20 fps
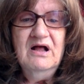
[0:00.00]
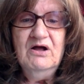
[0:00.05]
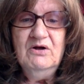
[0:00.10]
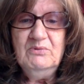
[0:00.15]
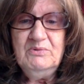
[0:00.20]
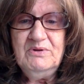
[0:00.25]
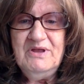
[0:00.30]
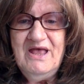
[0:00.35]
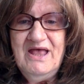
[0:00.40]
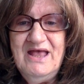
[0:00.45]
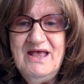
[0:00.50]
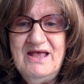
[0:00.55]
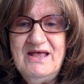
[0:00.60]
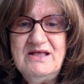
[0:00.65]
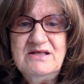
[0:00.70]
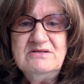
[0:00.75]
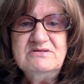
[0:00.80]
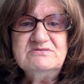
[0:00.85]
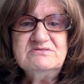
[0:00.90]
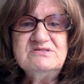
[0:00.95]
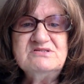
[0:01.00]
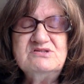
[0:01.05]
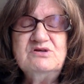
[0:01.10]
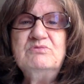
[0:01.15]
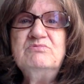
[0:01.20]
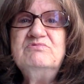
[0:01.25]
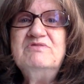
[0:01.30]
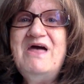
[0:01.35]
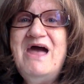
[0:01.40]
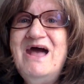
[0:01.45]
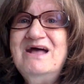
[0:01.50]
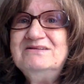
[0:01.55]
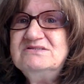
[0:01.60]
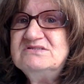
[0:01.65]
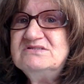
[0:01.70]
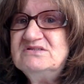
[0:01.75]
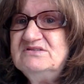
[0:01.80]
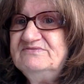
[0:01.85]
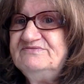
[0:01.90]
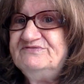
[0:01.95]
Okay, so
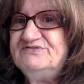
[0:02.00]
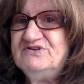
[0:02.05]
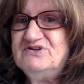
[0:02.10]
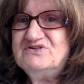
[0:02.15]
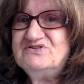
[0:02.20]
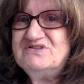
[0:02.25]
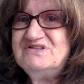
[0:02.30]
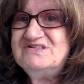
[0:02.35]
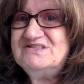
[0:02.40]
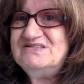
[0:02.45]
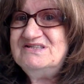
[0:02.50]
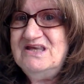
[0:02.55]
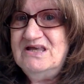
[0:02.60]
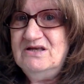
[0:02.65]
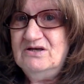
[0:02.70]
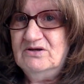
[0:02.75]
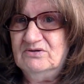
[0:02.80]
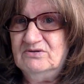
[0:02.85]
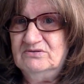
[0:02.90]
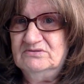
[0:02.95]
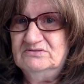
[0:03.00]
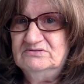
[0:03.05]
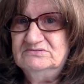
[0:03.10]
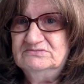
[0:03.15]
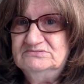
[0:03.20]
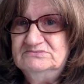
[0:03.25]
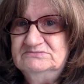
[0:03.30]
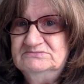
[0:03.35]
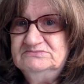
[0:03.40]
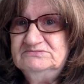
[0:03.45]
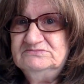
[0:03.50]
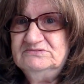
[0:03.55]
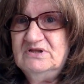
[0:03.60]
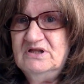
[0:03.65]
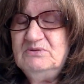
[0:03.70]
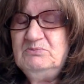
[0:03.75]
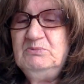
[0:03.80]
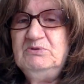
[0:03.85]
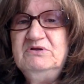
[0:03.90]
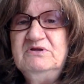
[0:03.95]
that's the first seal.
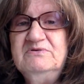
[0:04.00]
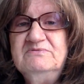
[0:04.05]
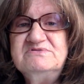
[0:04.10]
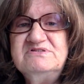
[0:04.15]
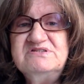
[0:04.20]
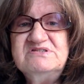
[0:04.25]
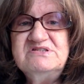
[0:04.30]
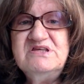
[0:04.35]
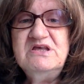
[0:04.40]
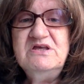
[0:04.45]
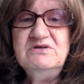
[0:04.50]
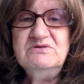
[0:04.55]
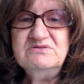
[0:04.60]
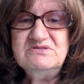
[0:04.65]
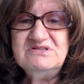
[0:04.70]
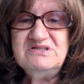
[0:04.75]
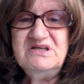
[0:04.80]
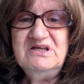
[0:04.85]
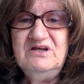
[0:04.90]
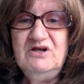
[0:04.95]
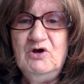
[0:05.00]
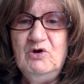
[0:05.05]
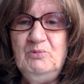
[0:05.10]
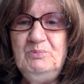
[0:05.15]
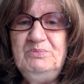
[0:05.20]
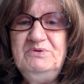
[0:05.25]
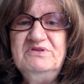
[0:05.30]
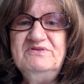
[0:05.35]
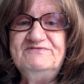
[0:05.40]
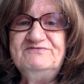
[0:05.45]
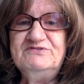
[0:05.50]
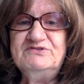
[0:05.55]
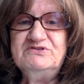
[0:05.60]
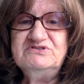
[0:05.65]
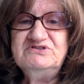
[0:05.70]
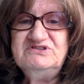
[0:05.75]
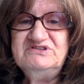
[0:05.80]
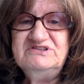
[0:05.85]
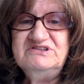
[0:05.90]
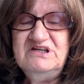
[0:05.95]
When the seals get opened, the
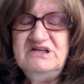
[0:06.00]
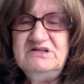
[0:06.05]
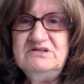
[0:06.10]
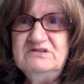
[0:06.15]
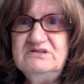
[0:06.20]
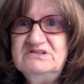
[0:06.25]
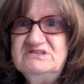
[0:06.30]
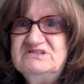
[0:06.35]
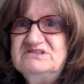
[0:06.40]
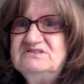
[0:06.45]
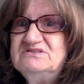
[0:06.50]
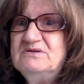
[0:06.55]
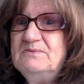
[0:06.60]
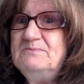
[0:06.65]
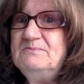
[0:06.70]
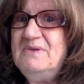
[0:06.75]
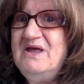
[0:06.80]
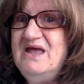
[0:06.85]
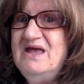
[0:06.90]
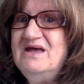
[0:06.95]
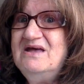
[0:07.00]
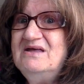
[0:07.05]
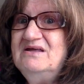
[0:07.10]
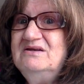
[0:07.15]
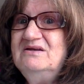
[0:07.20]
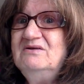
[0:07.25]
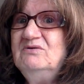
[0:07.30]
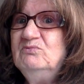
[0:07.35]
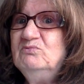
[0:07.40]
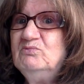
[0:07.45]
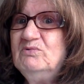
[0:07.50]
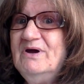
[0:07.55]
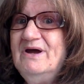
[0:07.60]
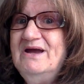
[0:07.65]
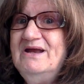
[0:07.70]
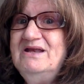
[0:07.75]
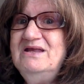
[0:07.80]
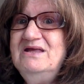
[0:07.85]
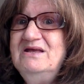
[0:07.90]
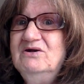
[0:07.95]
first seal is the man
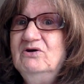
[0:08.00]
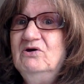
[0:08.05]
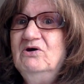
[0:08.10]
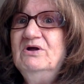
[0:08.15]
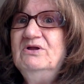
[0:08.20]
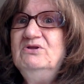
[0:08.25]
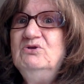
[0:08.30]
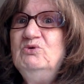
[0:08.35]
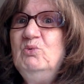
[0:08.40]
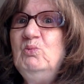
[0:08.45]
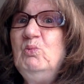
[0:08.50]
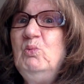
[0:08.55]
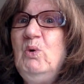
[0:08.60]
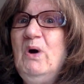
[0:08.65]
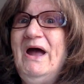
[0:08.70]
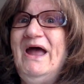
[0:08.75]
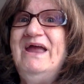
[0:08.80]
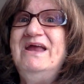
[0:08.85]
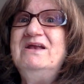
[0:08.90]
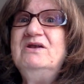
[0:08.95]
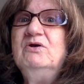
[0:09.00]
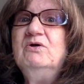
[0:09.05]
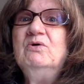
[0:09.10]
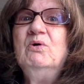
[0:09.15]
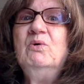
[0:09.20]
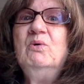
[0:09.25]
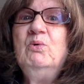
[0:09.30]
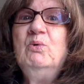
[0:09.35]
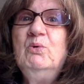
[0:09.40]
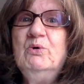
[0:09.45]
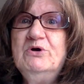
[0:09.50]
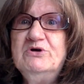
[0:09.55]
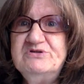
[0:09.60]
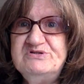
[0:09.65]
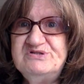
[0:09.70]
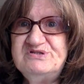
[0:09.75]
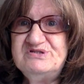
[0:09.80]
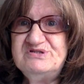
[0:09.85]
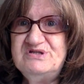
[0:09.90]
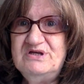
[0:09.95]
riding on the white
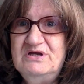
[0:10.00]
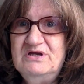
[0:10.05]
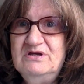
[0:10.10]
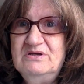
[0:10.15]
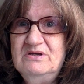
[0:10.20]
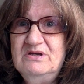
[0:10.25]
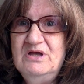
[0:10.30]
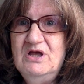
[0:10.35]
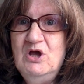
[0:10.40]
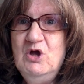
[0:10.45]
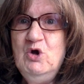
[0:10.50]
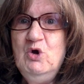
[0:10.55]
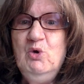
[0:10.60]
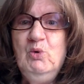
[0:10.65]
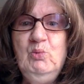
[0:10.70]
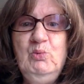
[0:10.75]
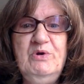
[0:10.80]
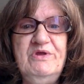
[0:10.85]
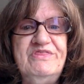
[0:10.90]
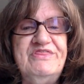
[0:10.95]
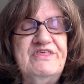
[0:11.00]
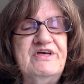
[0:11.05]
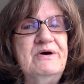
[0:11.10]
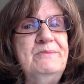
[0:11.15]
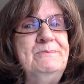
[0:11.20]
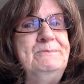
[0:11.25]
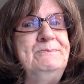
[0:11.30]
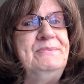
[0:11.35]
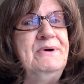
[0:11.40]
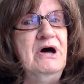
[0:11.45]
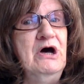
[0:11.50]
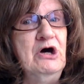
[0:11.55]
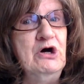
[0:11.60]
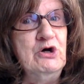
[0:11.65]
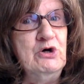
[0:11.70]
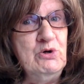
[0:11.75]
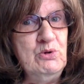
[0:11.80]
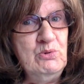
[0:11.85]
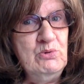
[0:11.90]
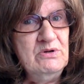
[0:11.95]
horse with a
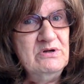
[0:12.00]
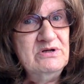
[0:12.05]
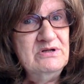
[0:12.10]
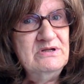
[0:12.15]
bow.